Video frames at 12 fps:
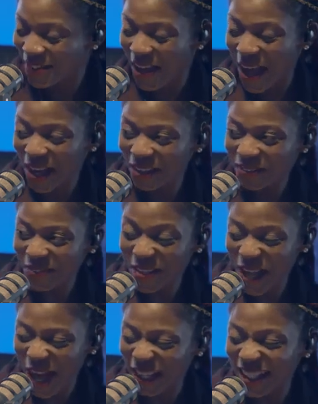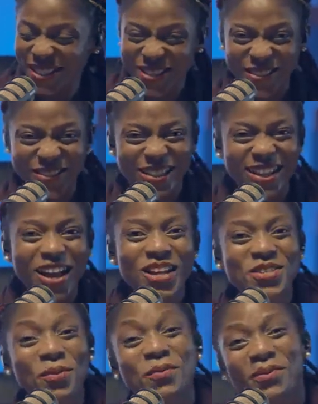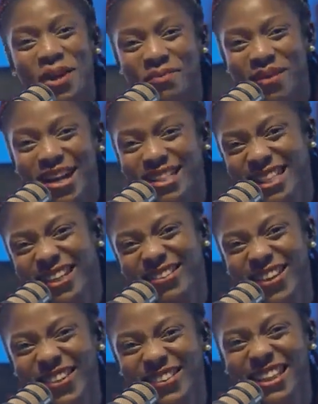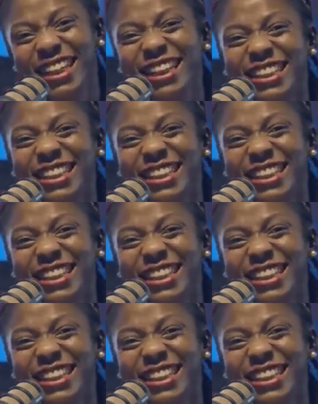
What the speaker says: yeah, Yeah, let's do it. So we'll be right back. Stick around.